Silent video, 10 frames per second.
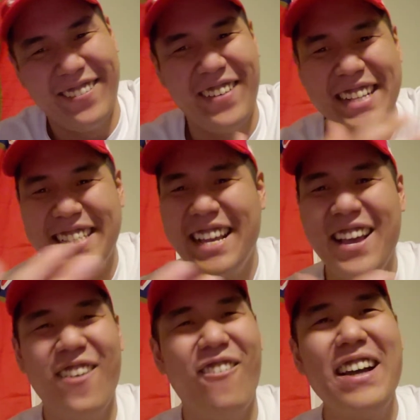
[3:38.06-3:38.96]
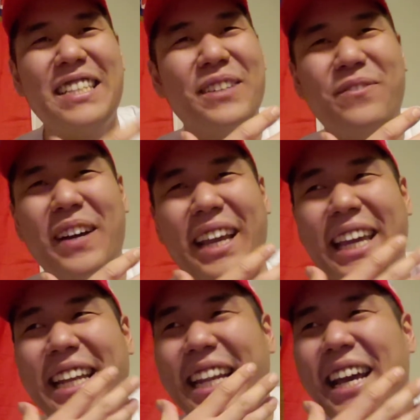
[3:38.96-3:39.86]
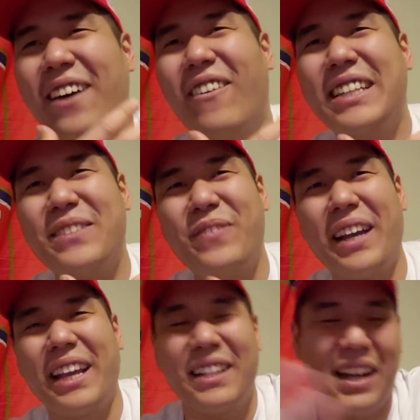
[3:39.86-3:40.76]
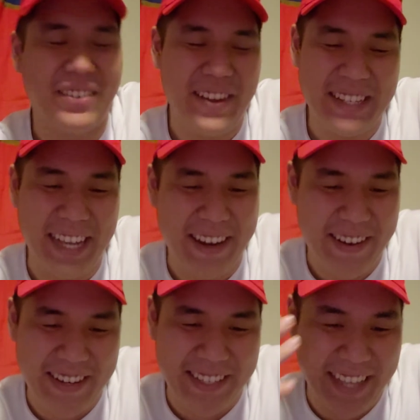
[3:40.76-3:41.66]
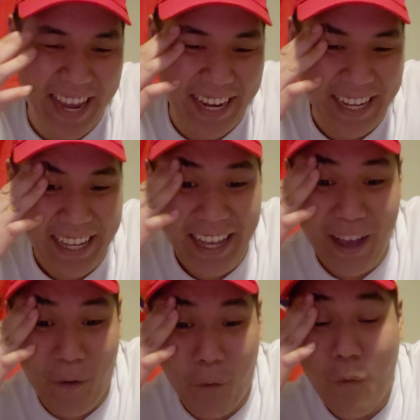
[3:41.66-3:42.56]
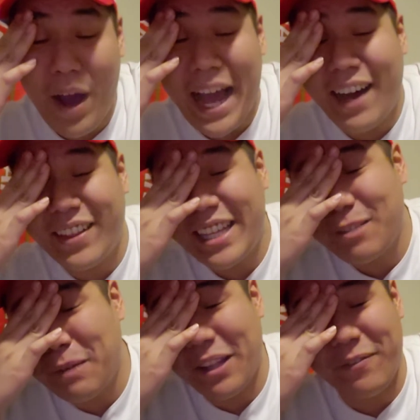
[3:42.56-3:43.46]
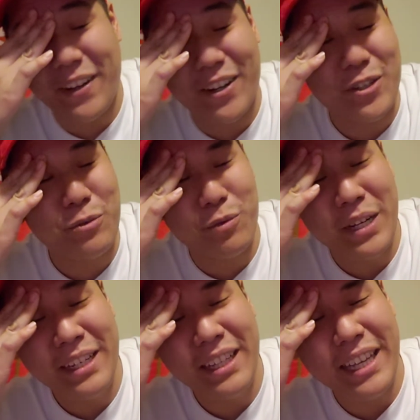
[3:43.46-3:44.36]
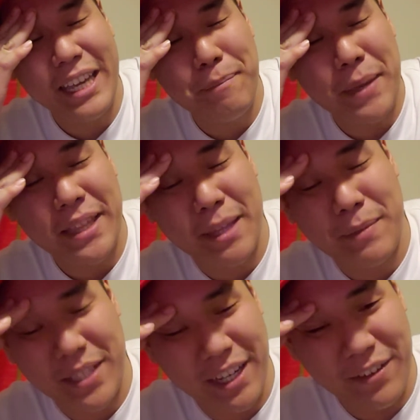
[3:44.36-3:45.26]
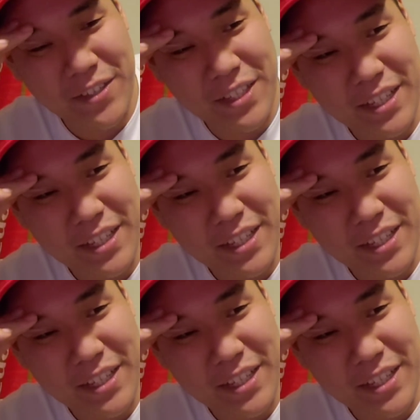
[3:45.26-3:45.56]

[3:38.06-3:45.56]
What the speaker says: Once the fucking clock runs out, you're just saying, wow, these motherfuckers really beat themselves.